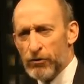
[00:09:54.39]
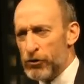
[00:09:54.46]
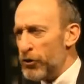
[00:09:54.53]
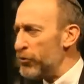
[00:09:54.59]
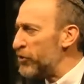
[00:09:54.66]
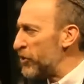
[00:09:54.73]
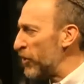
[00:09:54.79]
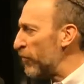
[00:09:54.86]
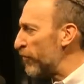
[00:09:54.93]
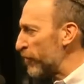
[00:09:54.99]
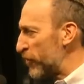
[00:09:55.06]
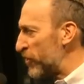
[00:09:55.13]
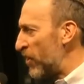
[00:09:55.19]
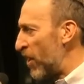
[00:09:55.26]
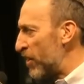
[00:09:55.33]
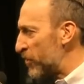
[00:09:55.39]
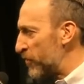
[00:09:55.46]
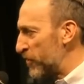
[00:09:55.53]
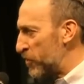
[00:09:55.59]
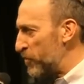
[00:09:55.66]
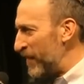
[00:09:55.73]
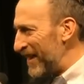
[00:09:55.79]
2 Silver Stars,
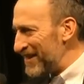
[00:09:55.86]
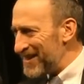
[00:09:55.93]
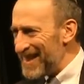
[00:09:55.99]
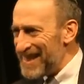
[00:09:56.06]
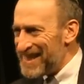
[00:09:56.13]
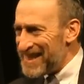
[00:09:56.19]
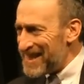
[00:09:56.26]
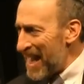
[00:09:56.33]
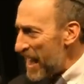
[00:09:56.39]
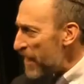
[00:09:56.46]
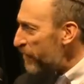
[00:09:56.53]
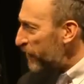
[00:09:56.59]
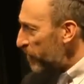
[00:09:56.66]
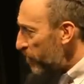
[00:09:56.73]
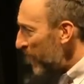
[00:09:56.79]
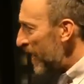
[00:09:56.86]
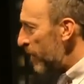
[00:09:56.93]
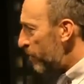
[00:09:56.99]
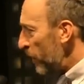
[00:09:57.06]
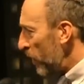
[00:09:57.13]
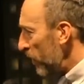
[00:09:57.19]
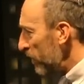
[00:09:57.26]
which means he saved
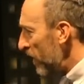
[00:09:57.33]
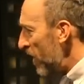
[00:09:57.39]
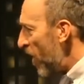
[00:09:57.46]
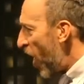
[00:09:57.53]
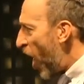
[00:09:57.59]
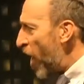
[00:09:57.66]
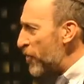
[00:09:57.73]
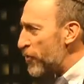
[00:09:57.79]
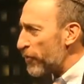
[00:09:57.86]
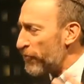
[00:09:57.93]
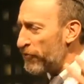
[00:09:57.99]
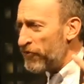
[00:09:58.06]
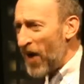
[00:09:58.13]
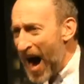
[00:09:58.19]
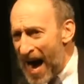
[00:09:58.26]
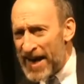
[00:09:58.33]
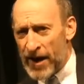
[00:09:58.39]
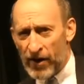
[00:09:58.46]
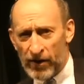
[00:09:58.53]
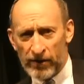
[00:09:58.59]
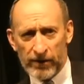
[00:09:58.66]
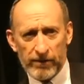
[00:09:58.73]
people under
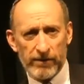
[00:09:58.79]
fire.